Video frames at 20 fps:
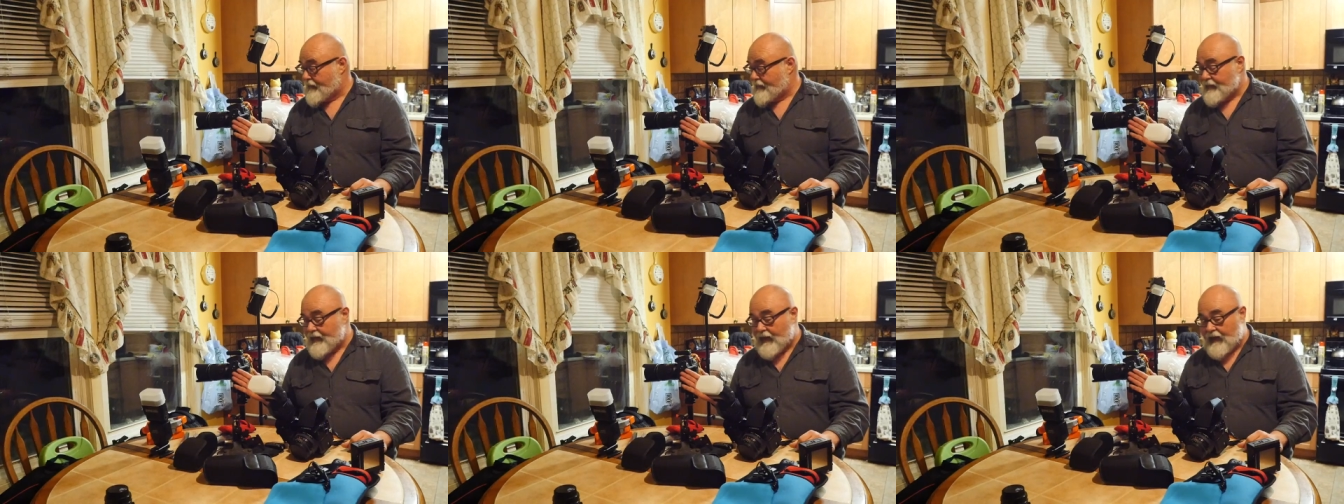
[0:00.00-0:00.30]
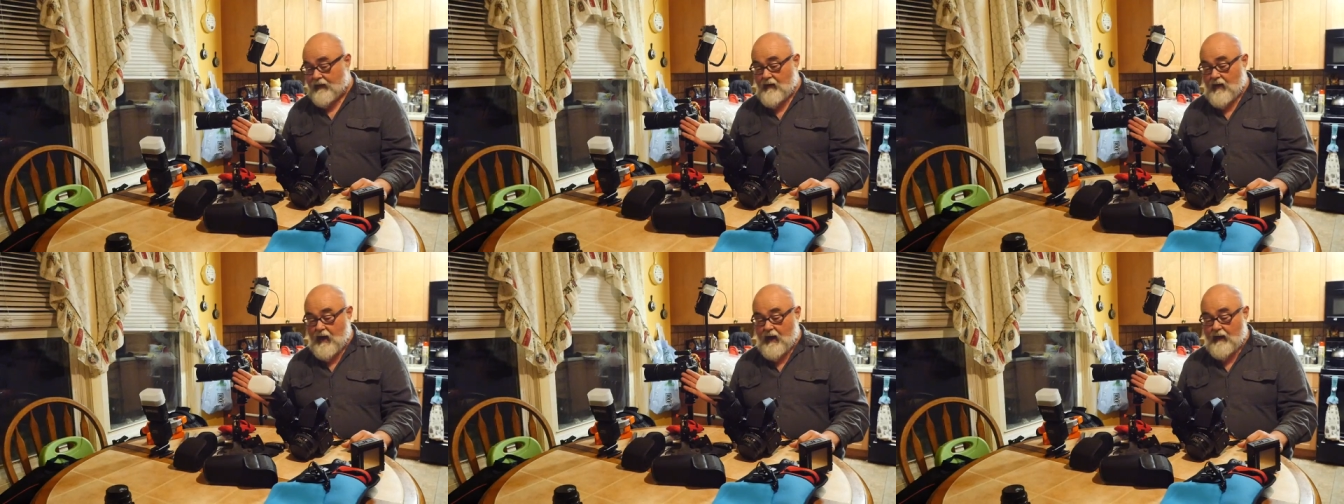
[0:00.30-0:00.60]

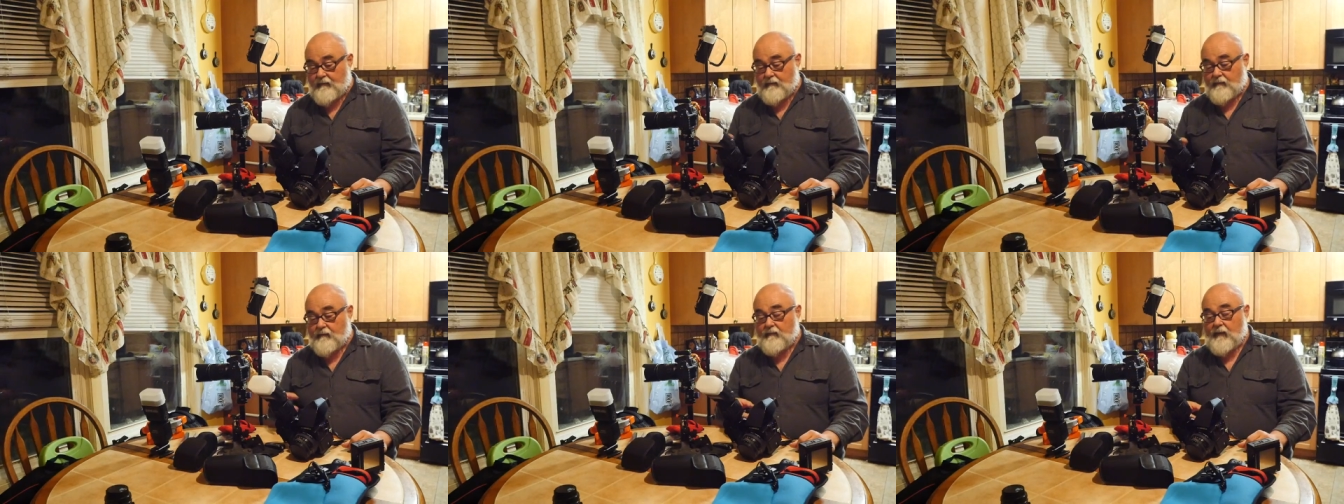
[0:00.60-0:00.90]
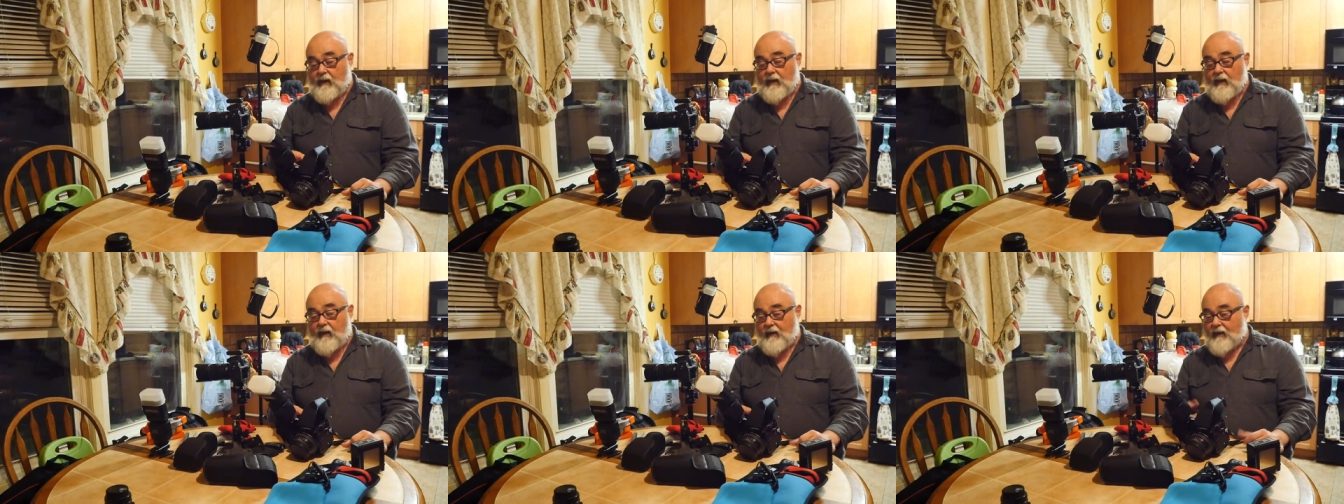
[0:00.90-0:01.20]
Nikon,
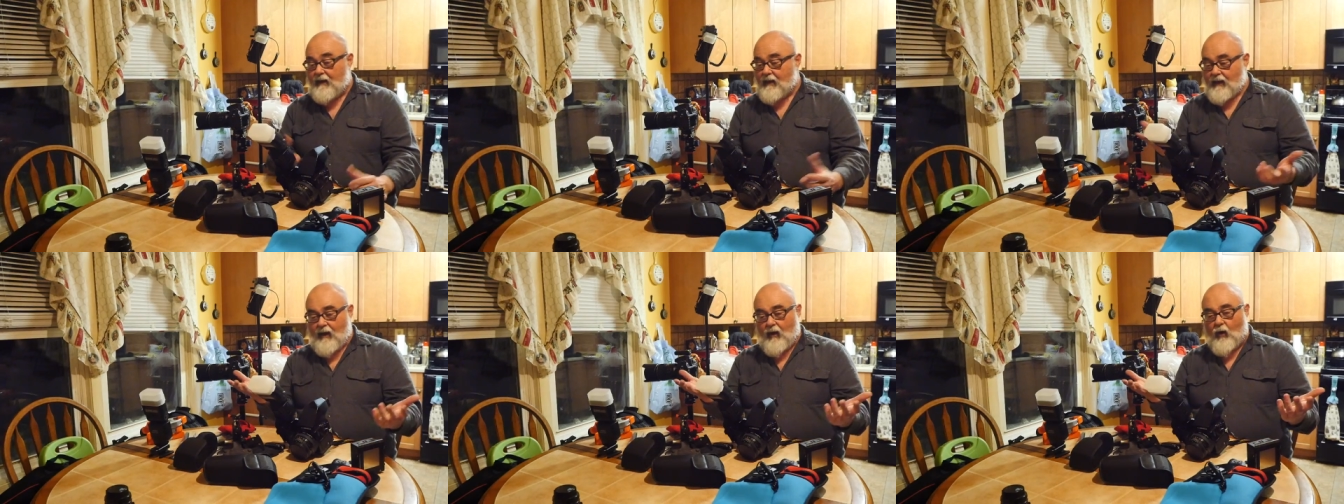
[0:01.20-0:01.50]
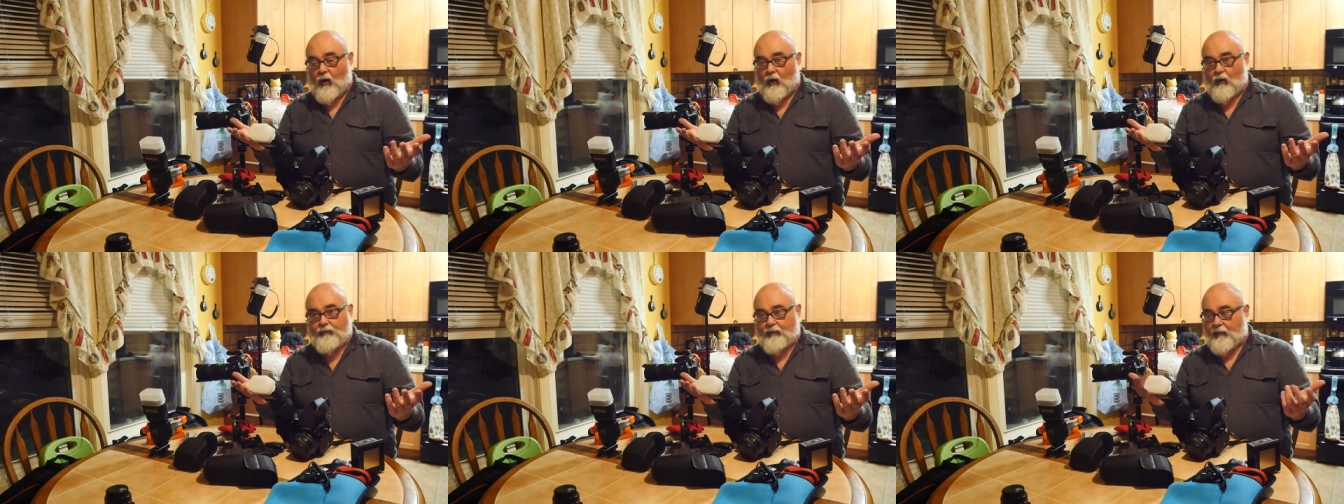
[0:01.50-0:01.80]

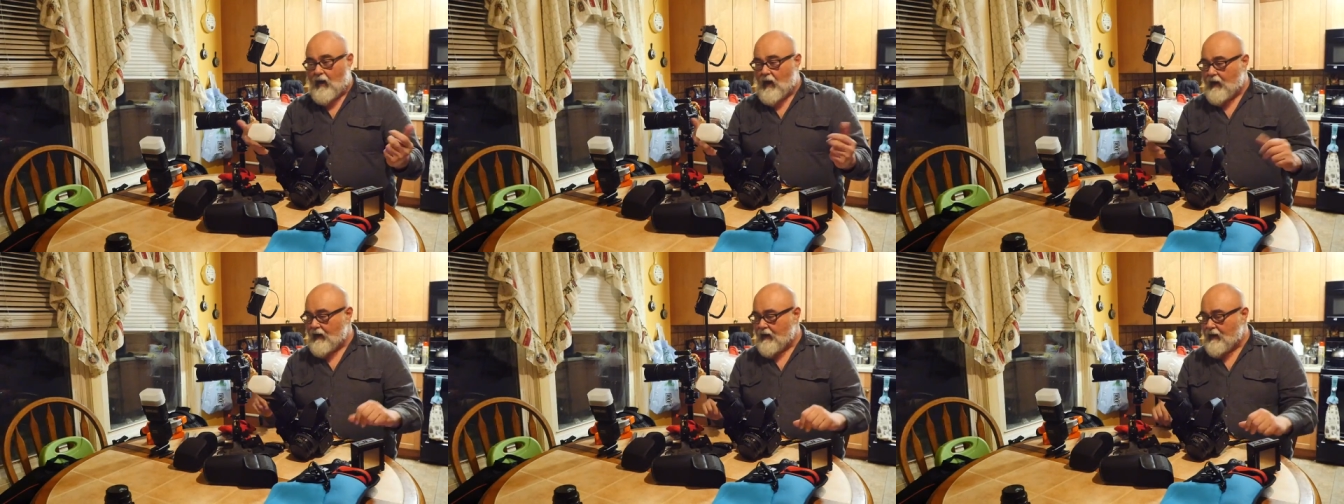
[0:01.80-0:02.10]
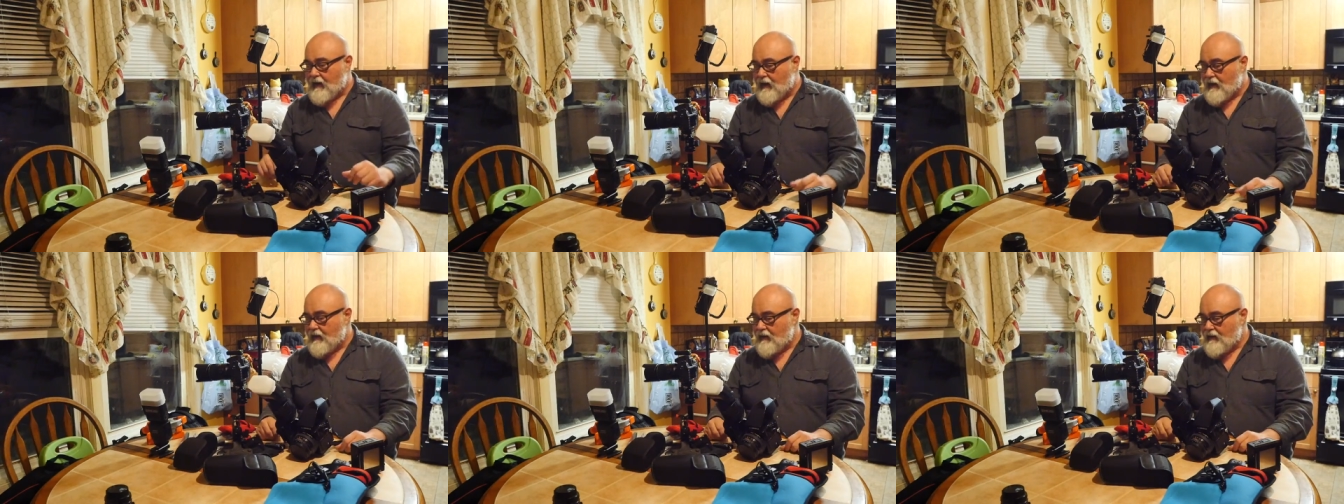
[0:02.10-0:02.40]
old
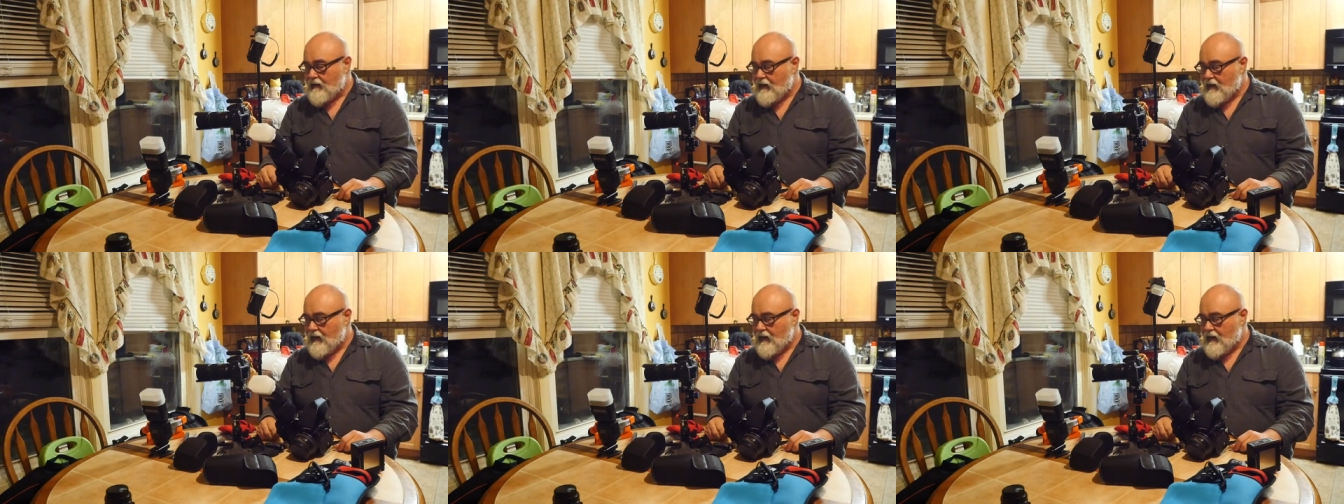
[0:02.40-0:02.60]
Bronica,